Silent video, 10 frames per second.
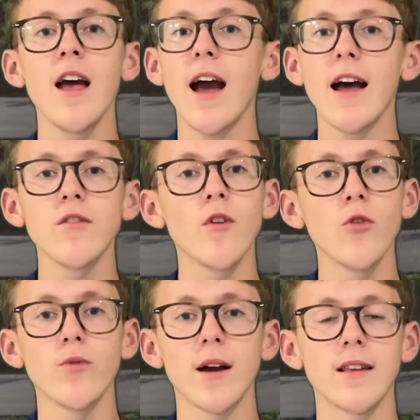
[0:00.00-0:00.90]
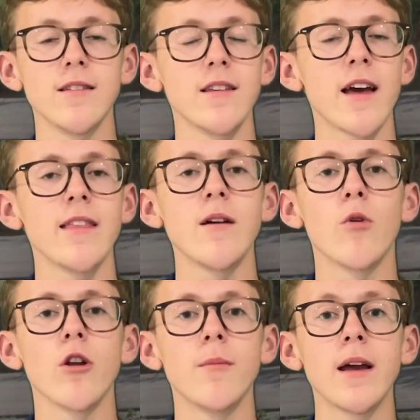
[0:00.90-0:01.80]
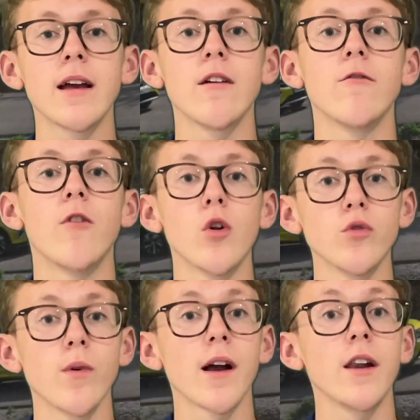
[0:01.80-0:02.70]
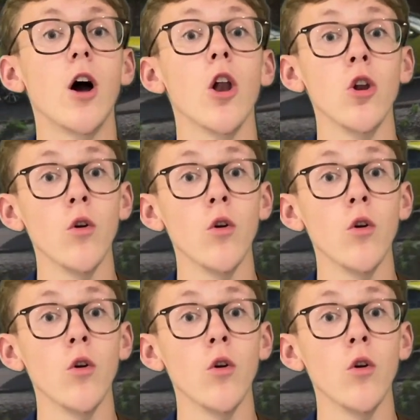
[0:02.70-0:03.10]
As Volkswagen say, they want to make Volkswagen a love